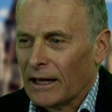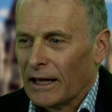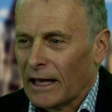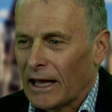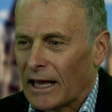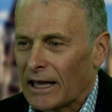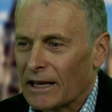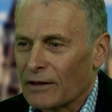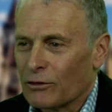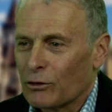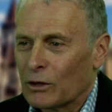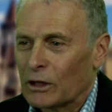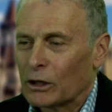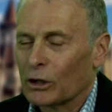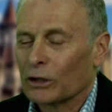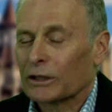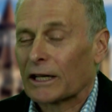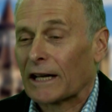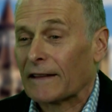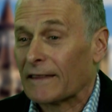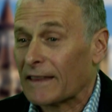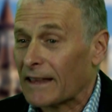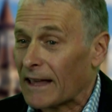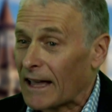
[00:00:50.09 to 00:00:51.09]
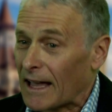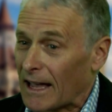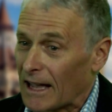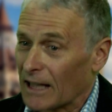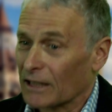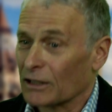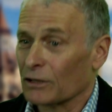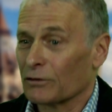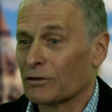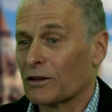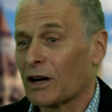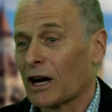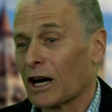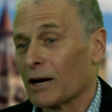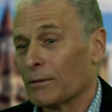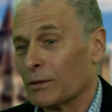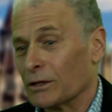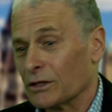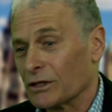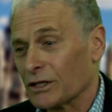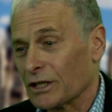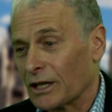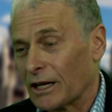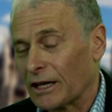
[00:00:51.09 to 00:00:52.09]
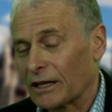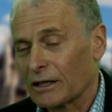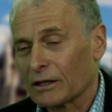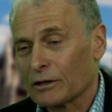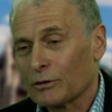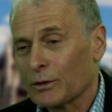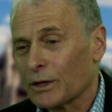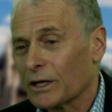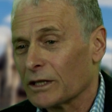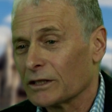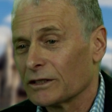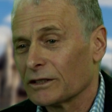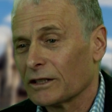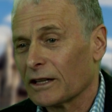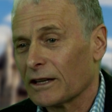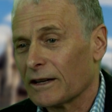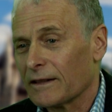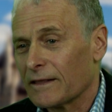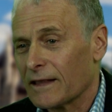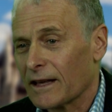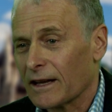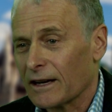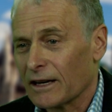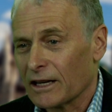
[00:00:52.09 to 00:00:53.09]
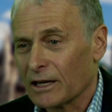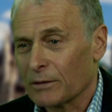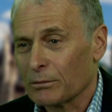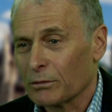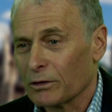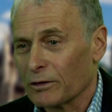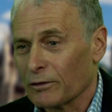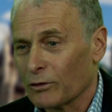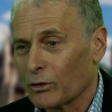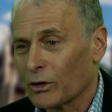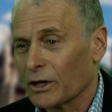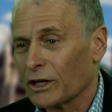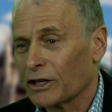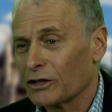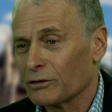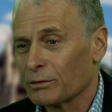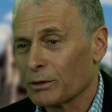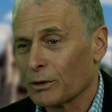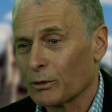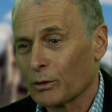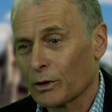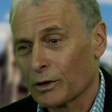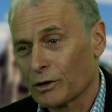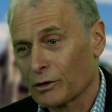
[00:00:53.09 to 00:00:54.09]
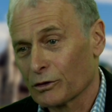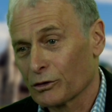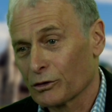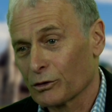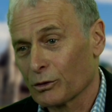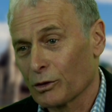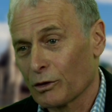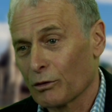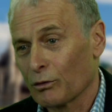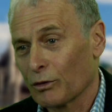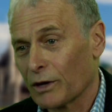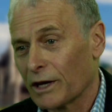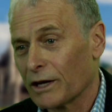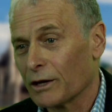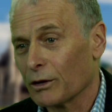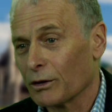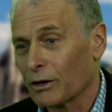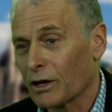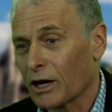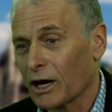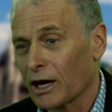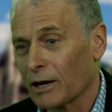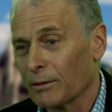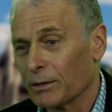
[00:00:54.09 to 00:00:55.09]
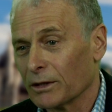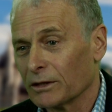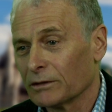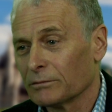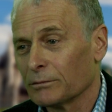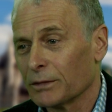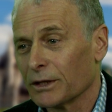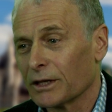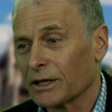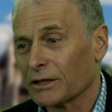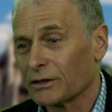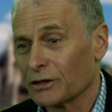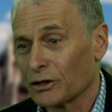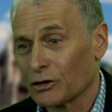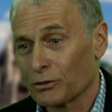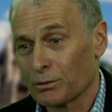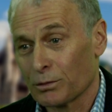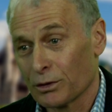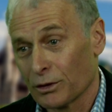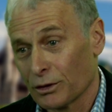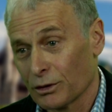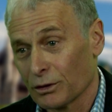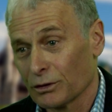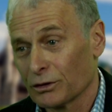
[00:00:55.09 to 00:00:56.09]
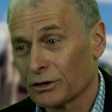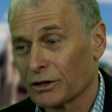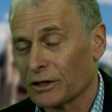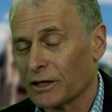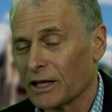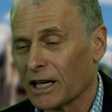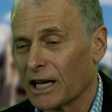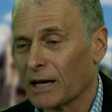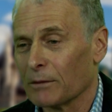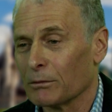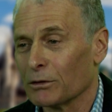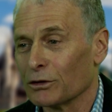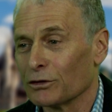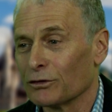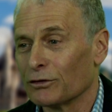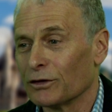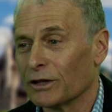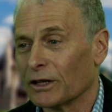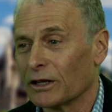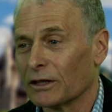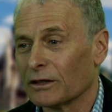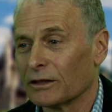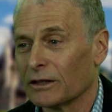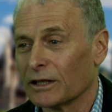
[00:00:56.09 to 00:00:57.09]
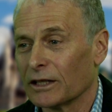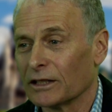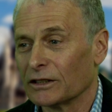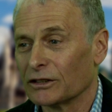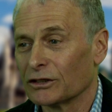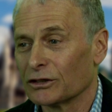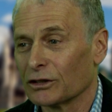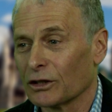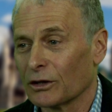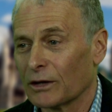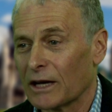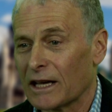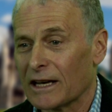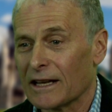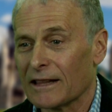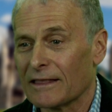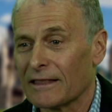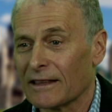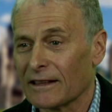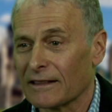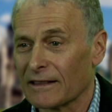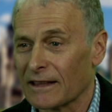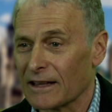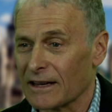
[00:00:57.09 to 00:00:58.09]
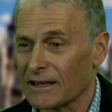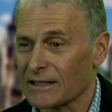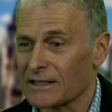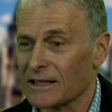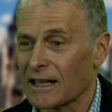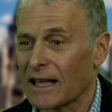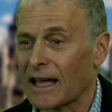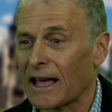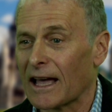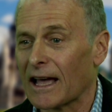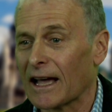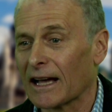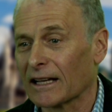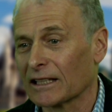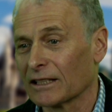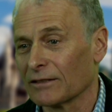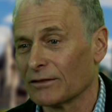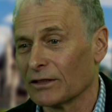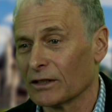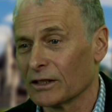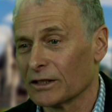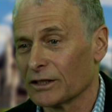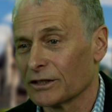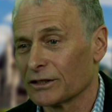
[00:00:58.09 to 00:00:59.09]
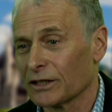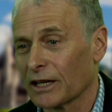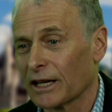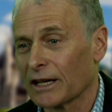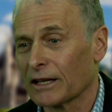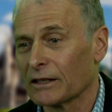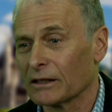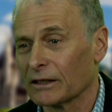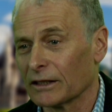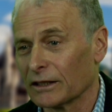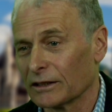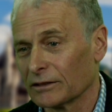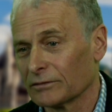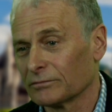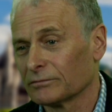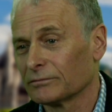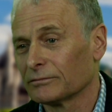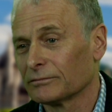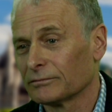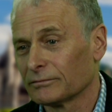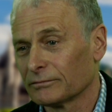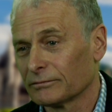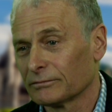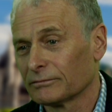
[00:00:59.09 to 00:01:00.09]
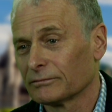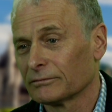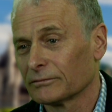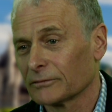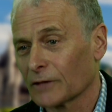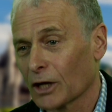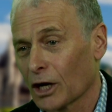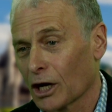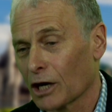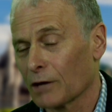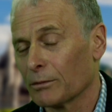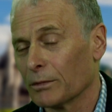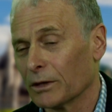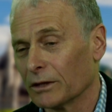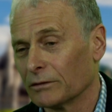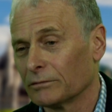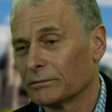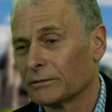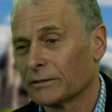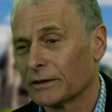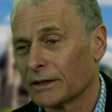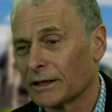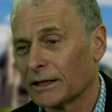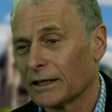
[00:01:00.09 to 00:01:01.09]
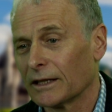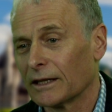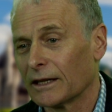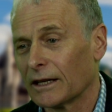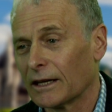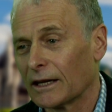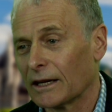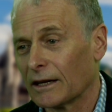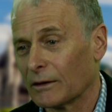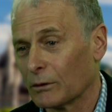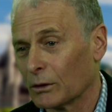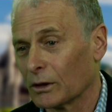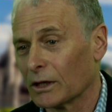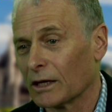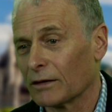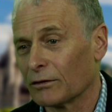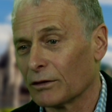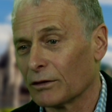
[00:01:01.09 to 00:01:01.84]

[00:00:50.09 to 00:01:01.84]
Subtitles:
And if we look at the active carbon cycle, and we can study that a number of ways, but one is with radiocarbon because it's produced in the atmosphere, and so anything that is actively cycling carbon will have